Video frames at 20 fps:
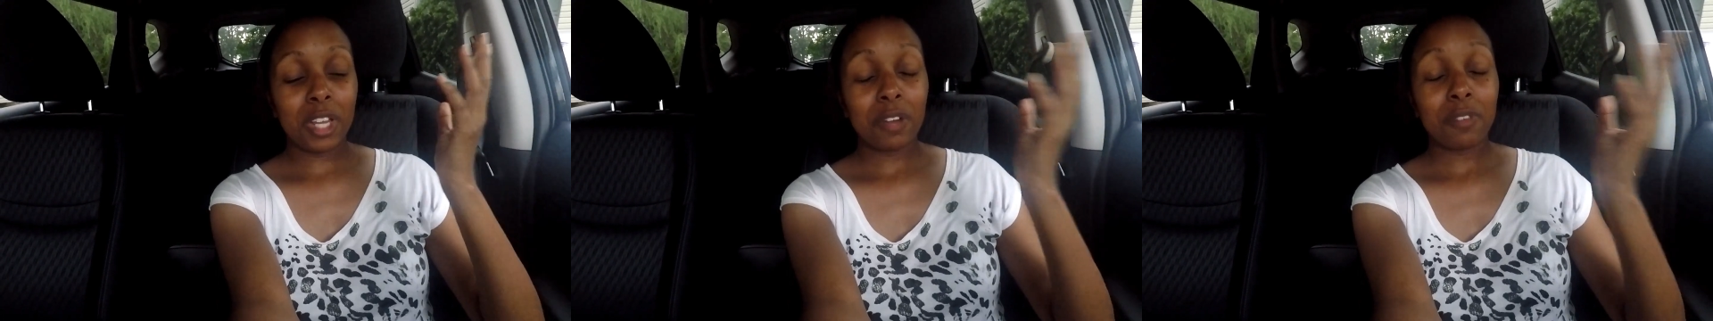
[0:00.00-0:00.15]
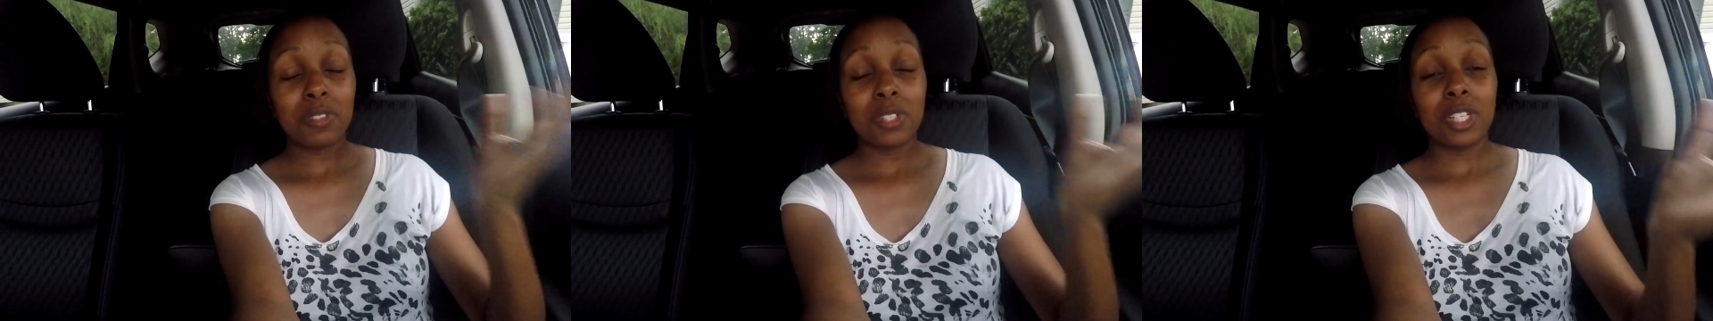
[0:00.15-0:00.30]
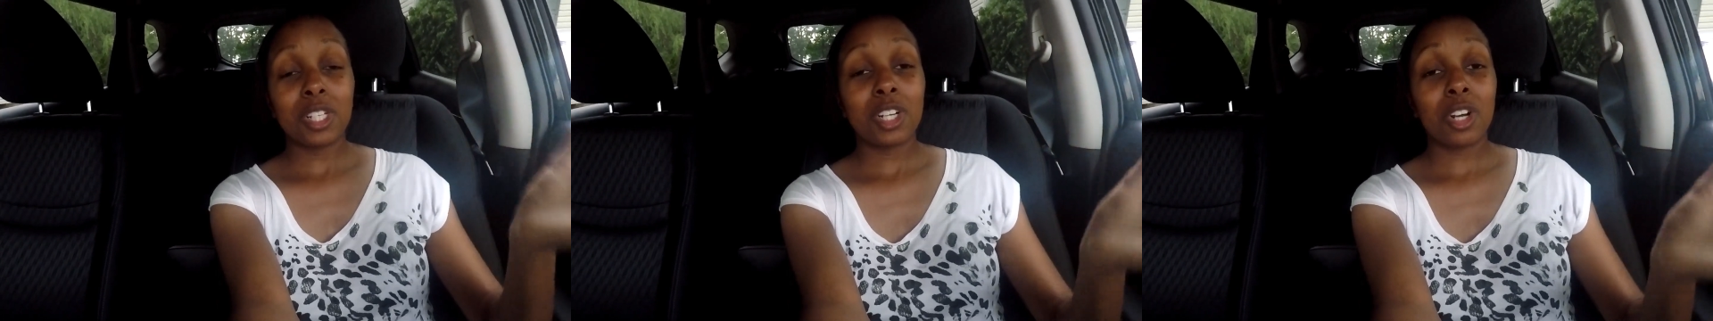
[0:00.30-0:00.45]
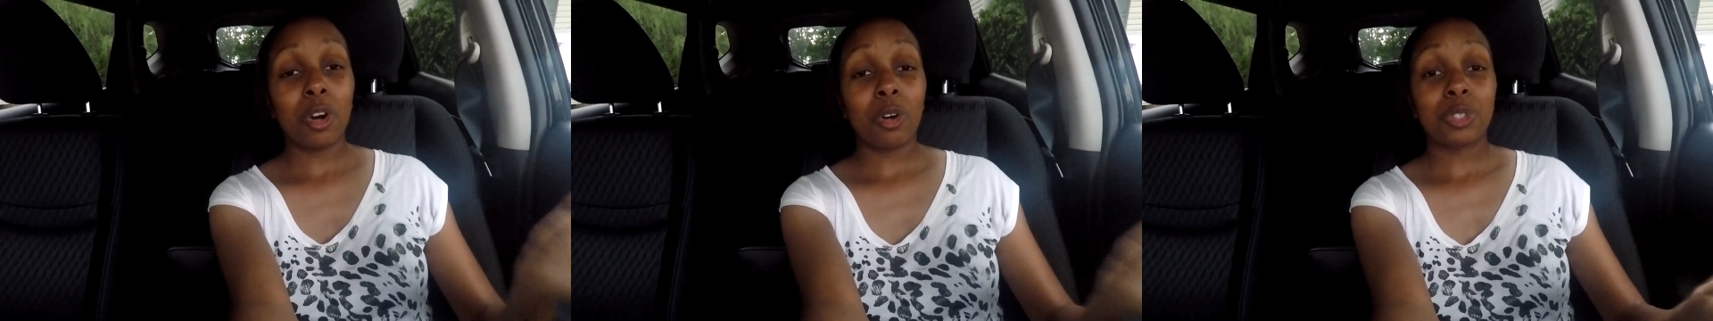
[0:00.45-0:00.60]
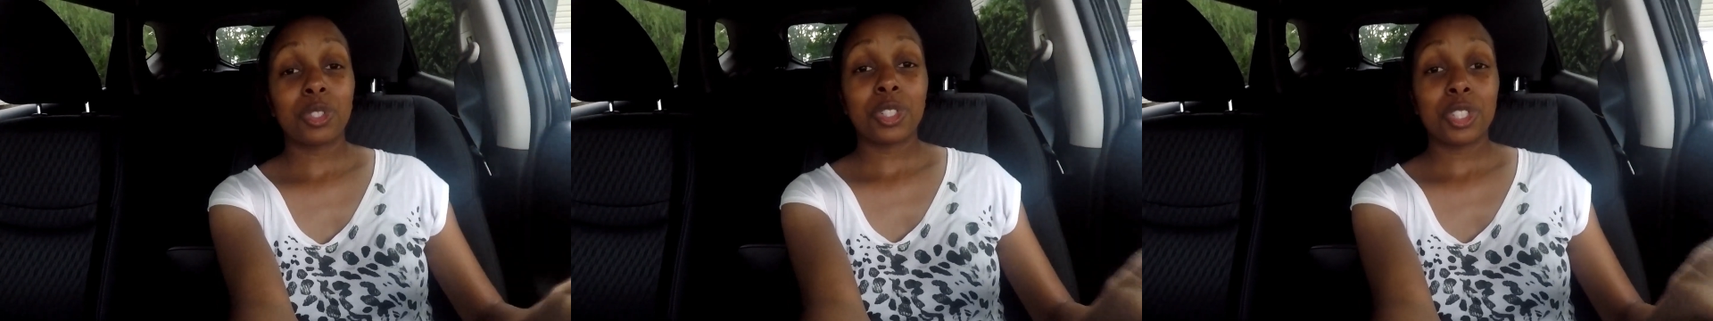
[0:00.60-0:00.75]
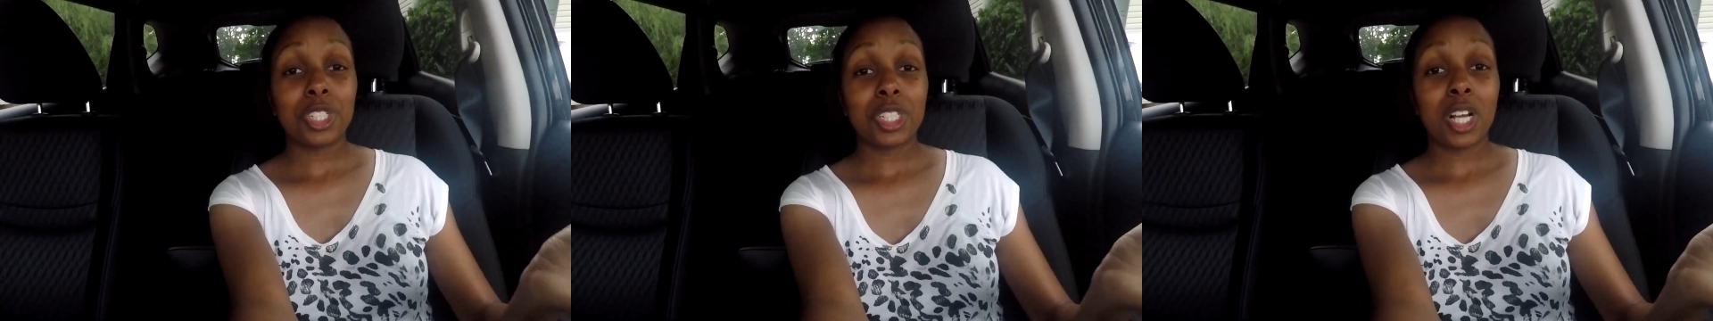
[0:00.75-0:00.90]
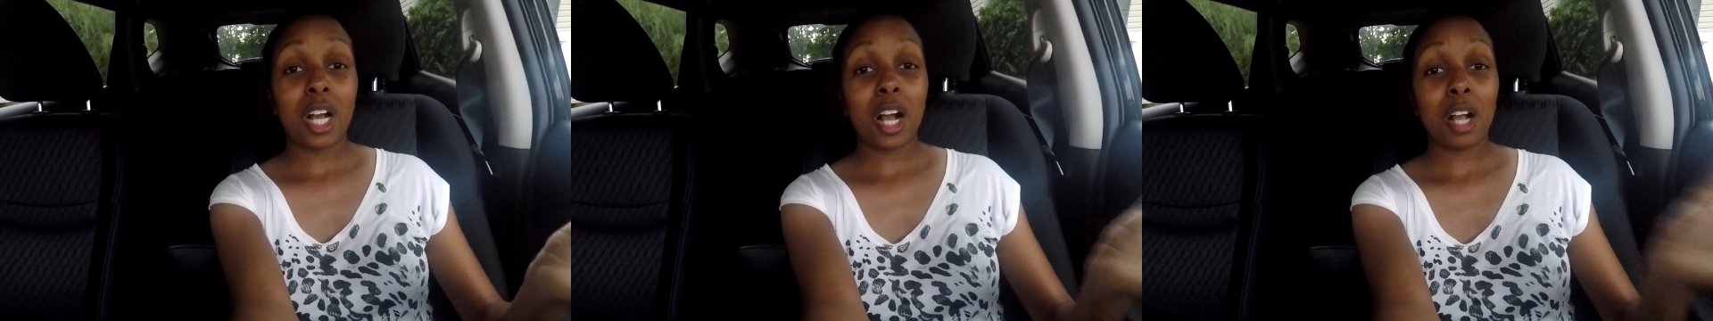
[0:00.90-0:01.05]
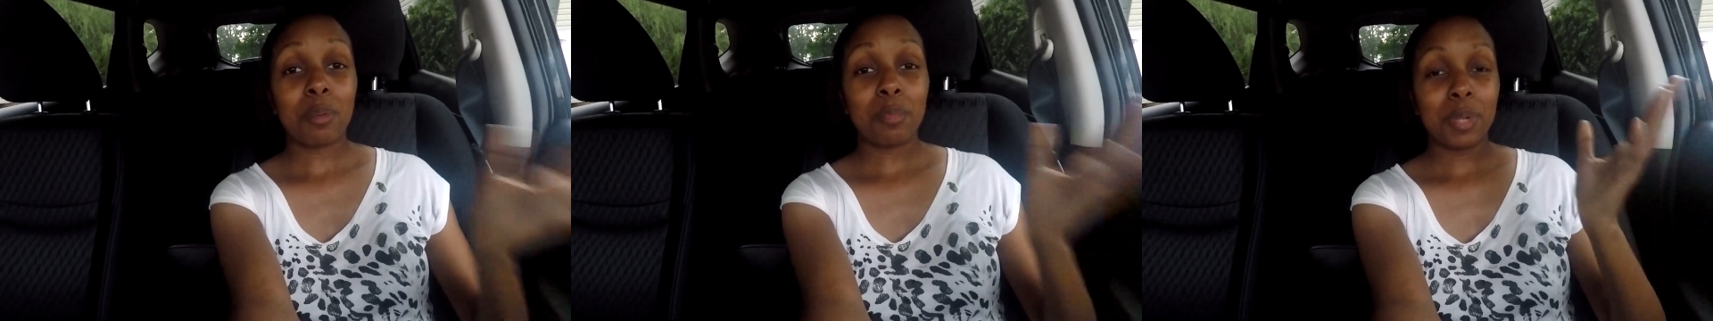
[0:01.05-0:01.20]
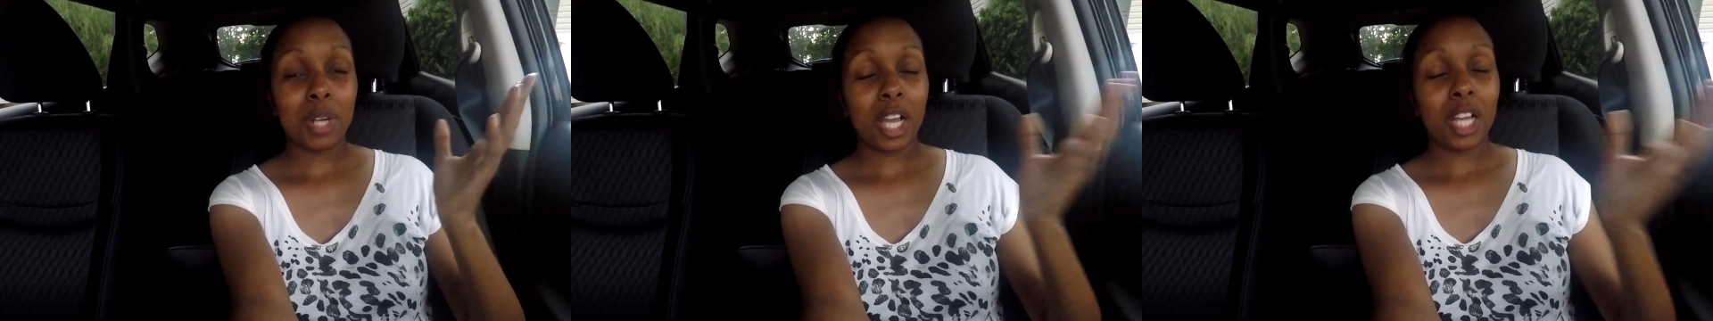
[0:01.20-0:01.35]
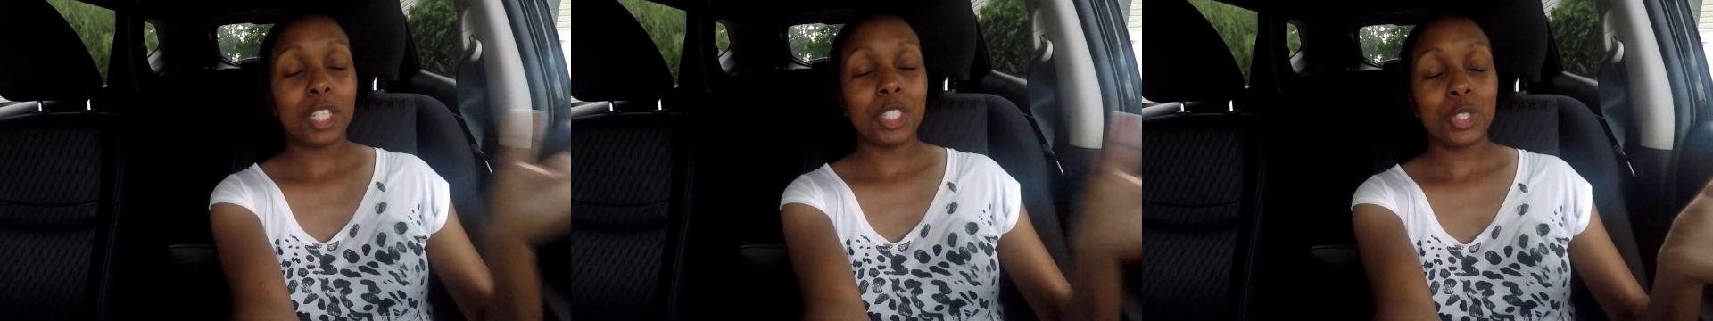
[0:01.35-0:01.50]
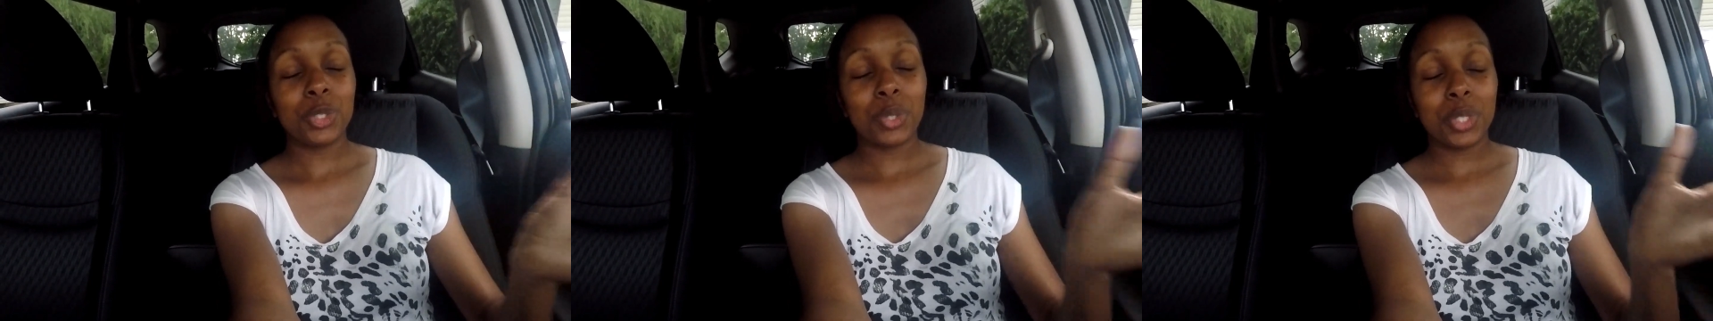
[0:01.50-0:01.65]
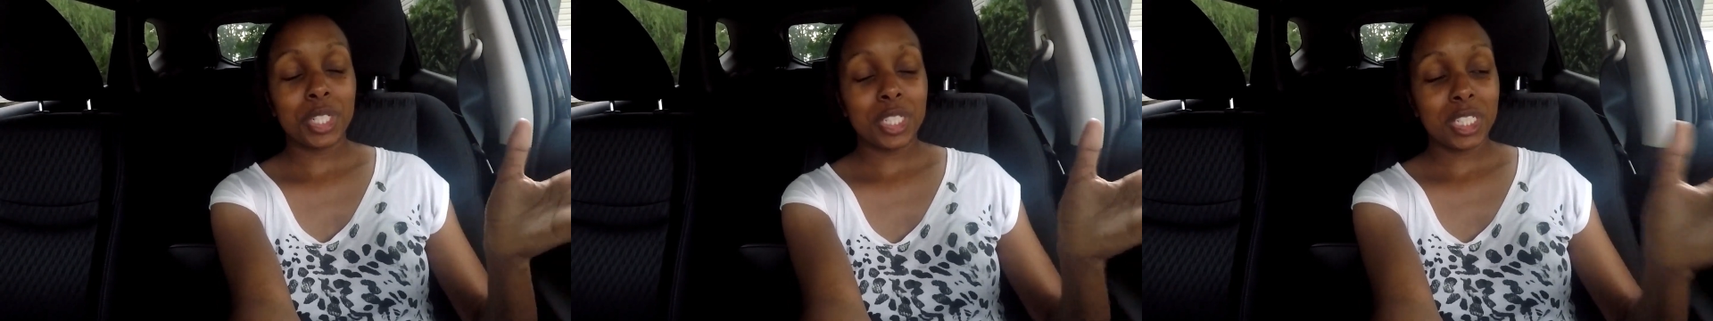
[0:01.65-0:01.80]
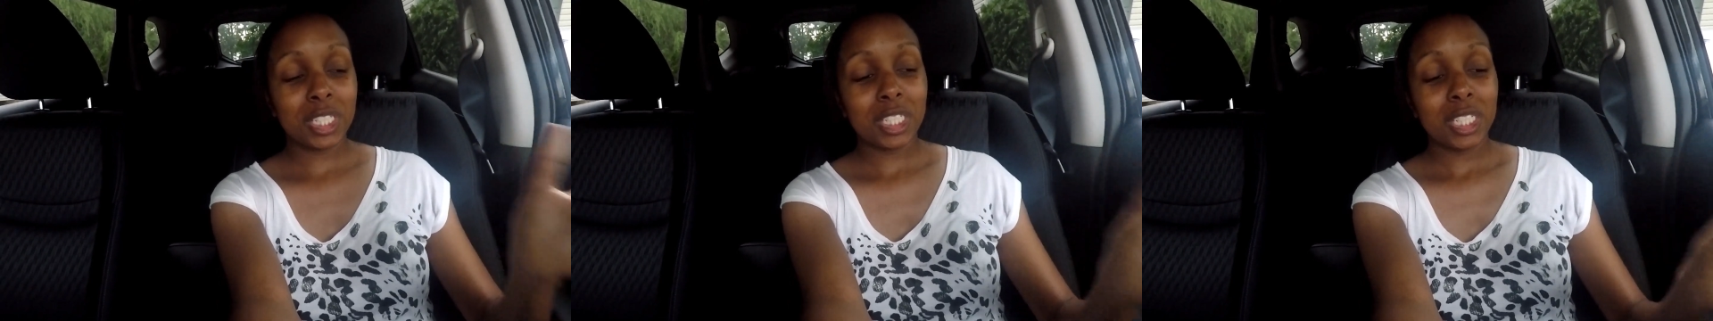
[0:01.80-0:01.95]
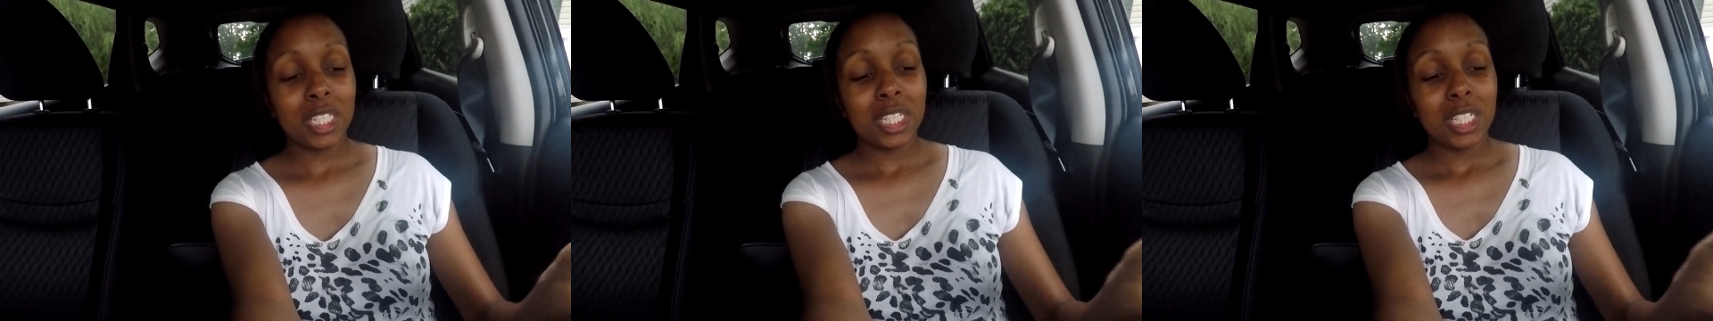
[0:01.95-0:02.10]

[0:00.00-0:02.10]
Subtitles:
Definitely a culture shock, but I enjoyed it.